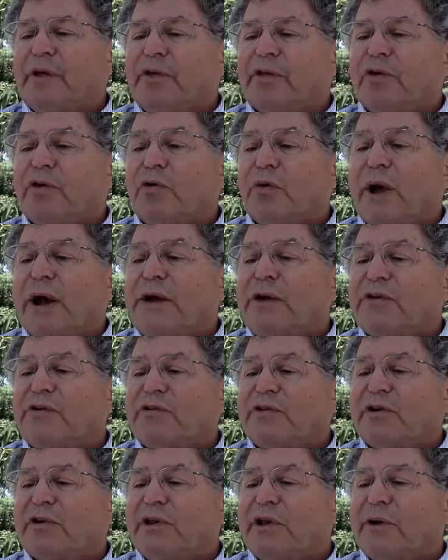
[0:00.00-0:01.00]
The
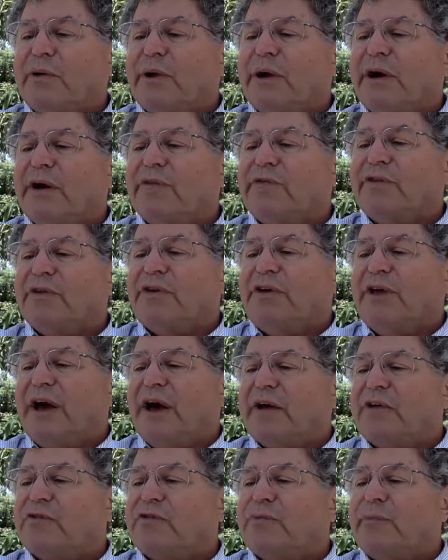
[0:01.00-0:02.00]
greatest clearing of the
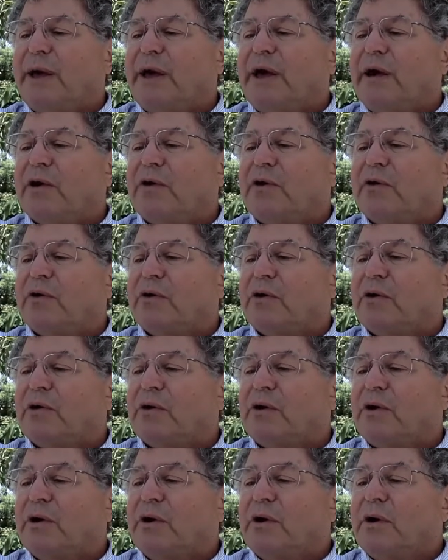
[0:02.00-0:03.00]
decks may occur